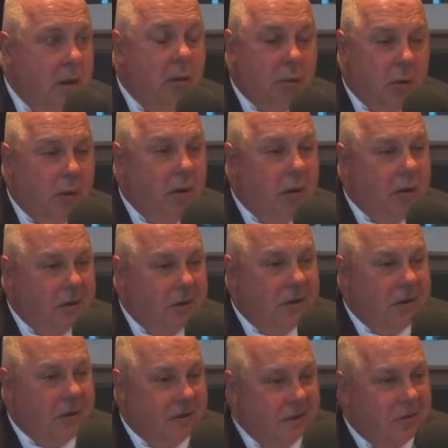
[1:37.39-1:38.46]
Yeah, but I,
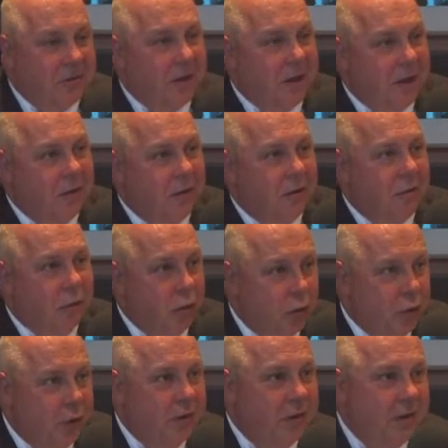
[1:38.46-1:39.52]
uh, as I say, I've
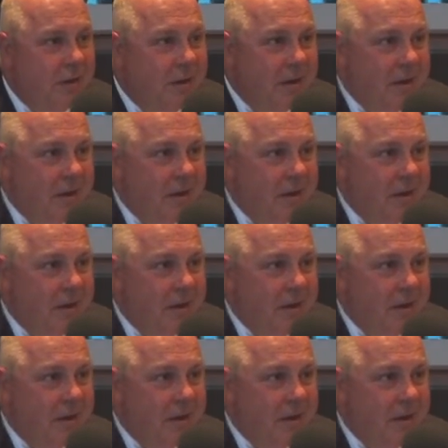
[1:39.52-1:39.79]
heard